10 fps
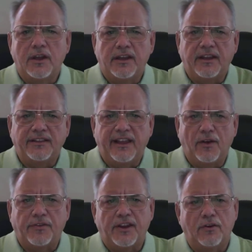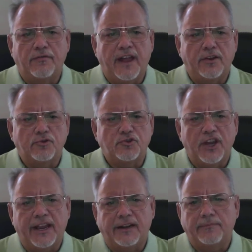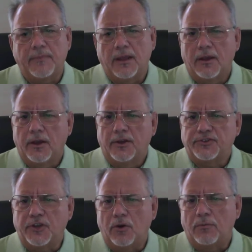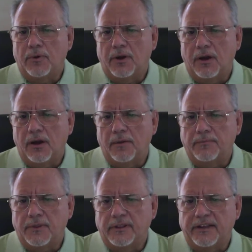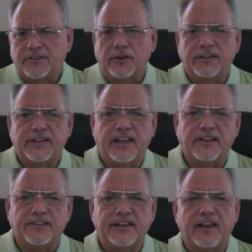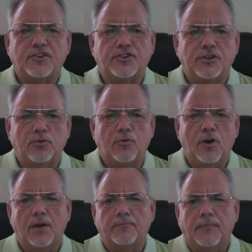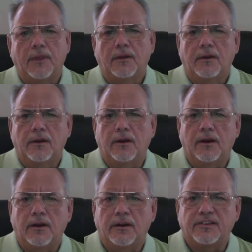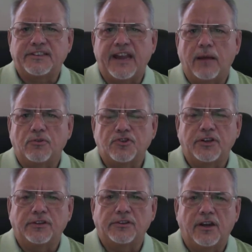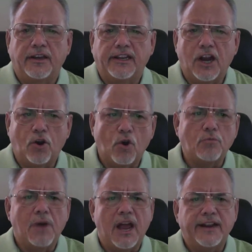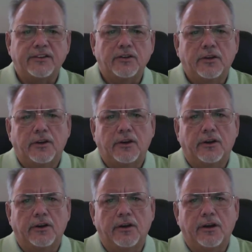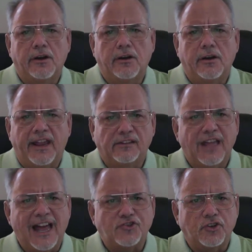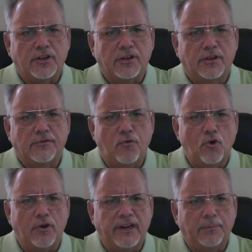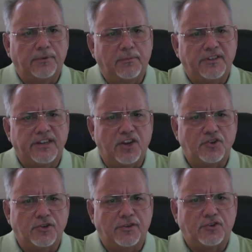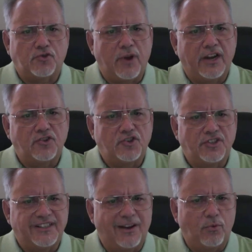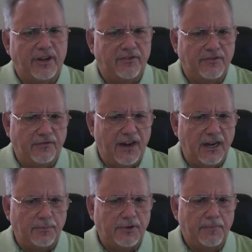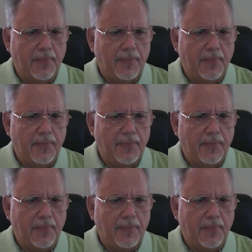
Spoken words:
in the healthcare value chain. So that's going to take us next to establishing in our own mind a logic for implementation of the strategies that we have developed.